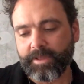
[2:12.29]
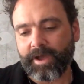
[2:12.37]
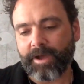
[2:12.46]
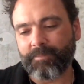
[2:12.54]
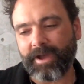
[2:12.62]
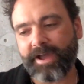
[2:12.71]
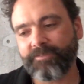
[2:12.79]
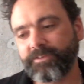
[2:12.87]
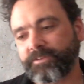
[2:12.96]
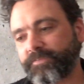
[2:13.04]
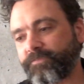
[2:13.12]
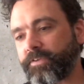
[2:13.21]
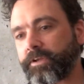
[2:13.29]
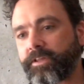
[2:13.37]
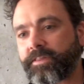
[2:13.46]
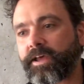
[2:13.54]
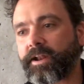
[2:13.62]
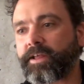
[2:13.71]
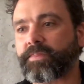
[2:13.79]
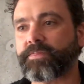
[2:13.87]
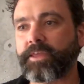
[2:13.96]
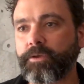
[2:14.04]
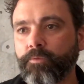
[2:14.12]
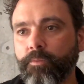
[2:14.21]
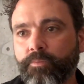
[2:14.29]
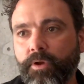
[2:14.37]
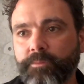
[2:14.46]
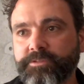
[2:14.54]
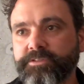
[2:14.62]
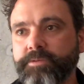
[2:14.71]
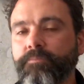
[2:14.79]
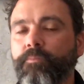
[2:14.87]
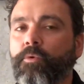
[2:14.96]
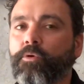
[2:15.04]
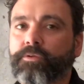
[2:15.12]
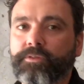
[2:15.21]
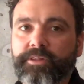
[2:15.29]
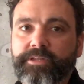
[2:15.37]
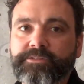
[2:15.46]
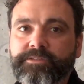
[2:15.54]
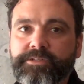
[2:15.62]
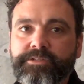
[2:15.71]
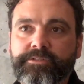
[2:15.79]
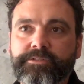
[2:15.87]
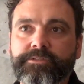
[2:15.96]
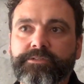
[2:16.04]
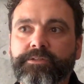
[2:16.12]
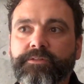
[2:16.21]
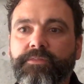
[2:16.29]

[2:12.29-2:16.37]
I have this feeling that I think we'll probably see more listings